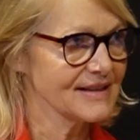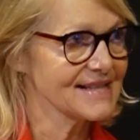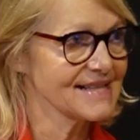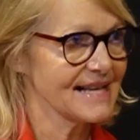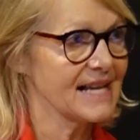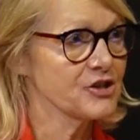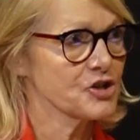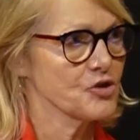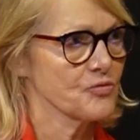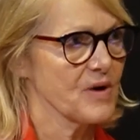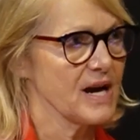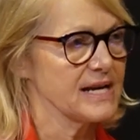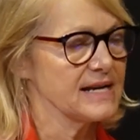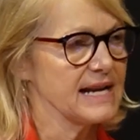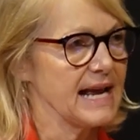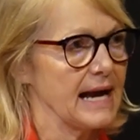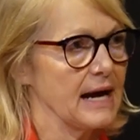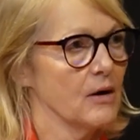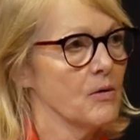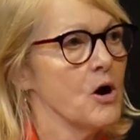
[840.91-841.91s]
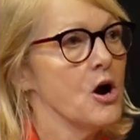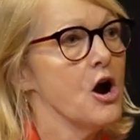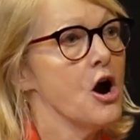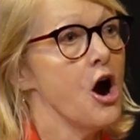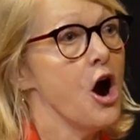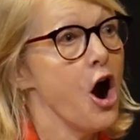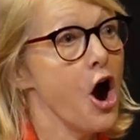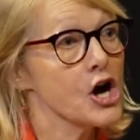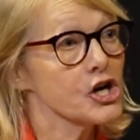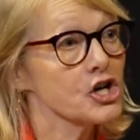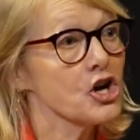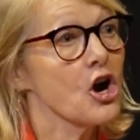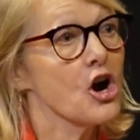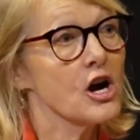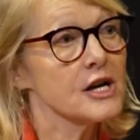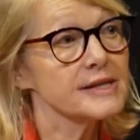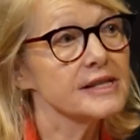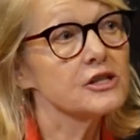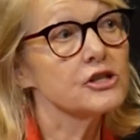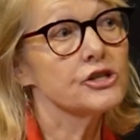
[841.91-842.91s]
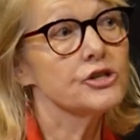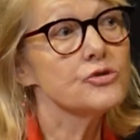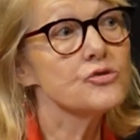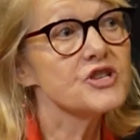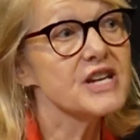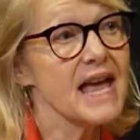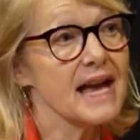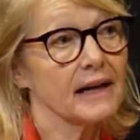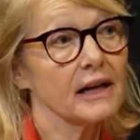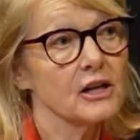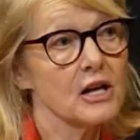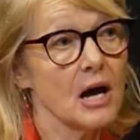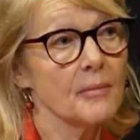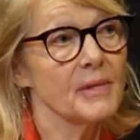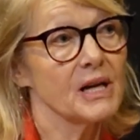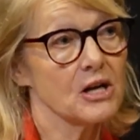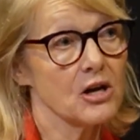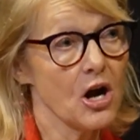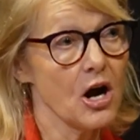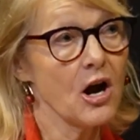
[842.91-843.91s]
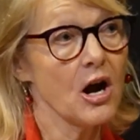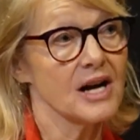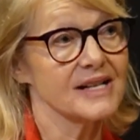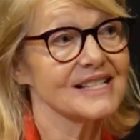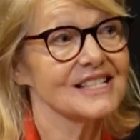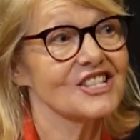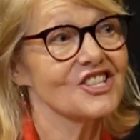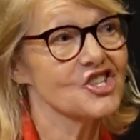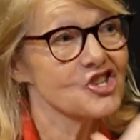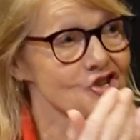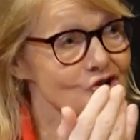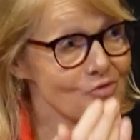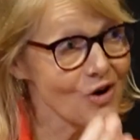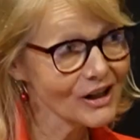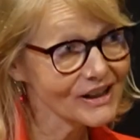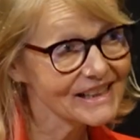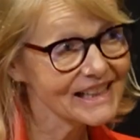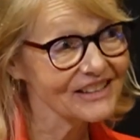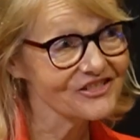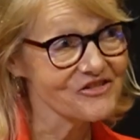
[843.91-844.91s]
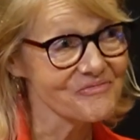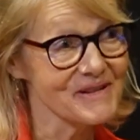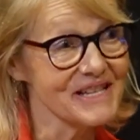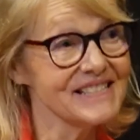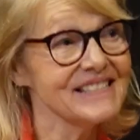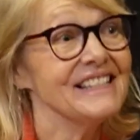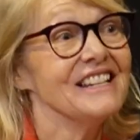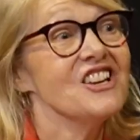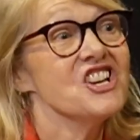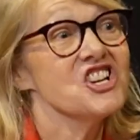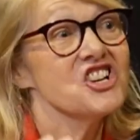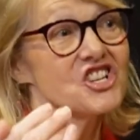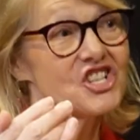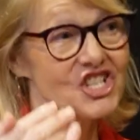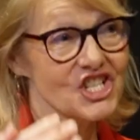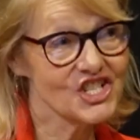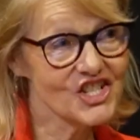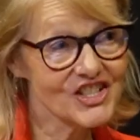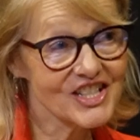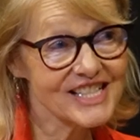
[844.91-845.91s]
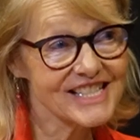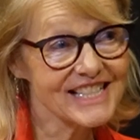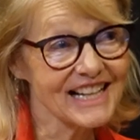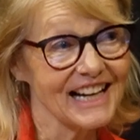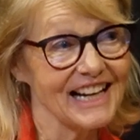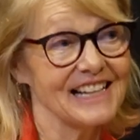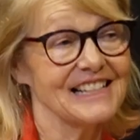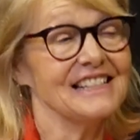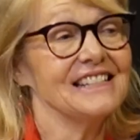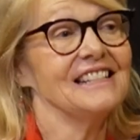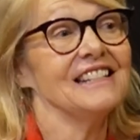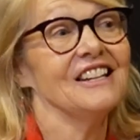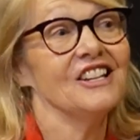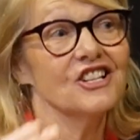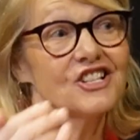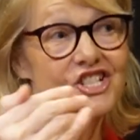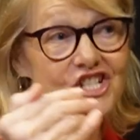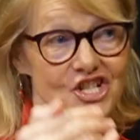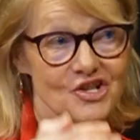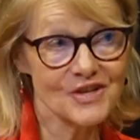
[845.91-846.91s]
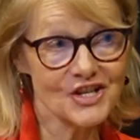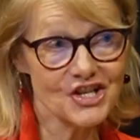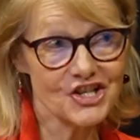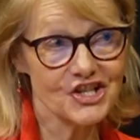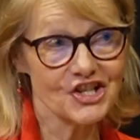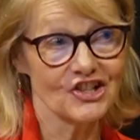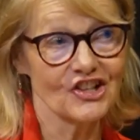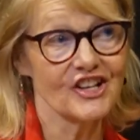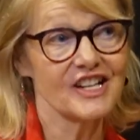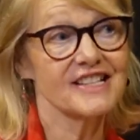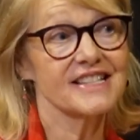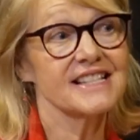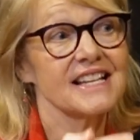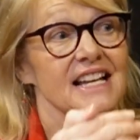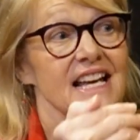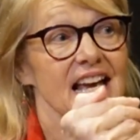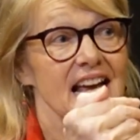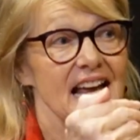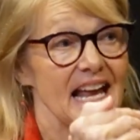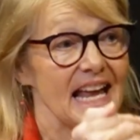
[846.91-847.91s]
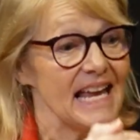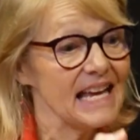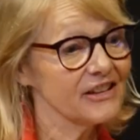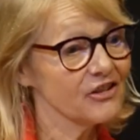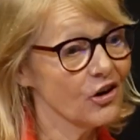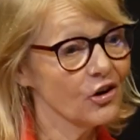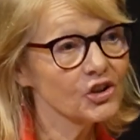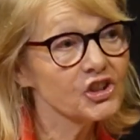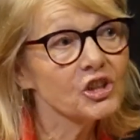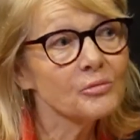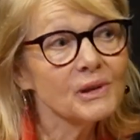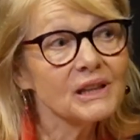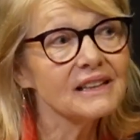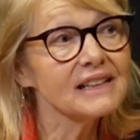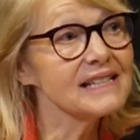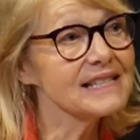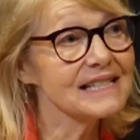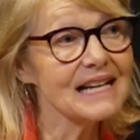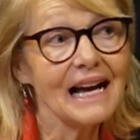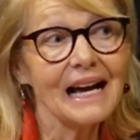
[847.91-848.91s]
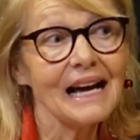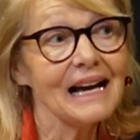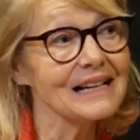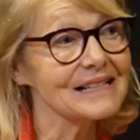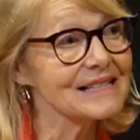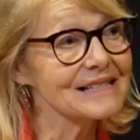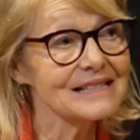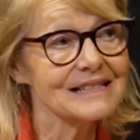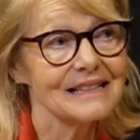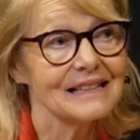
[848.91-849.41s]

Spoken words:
the center right now, are causing huge economic costs to our government, to society, to insurance, and ultimately to us.